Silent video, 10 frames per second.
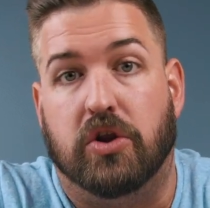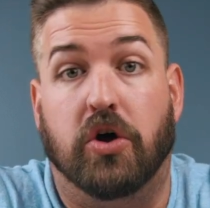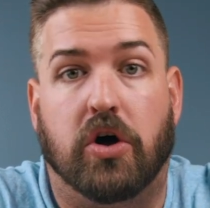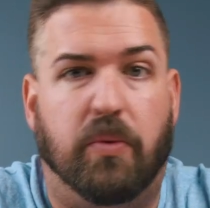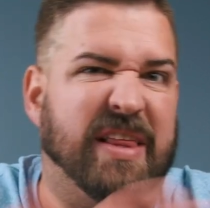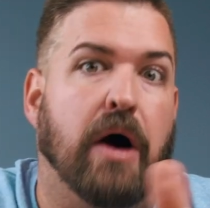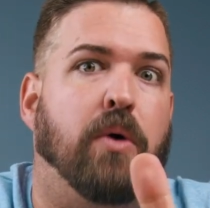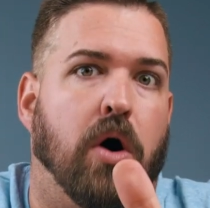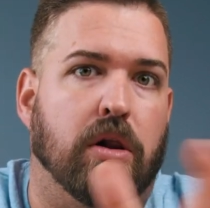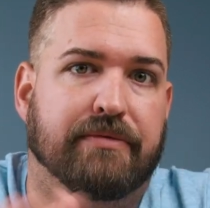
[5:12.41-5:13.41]
look
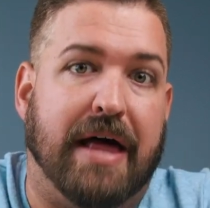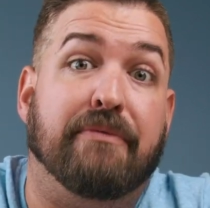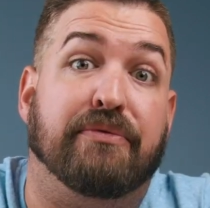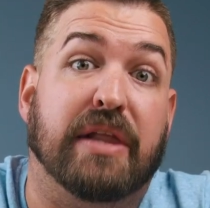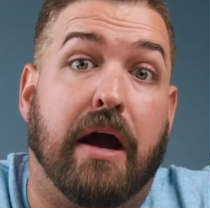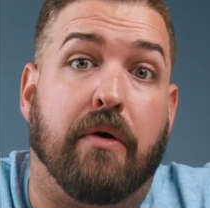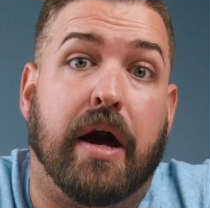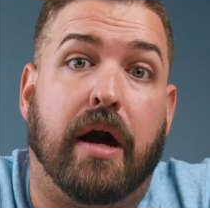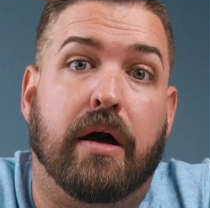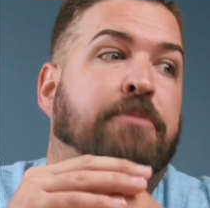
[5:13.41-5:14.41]
without all of that flaring.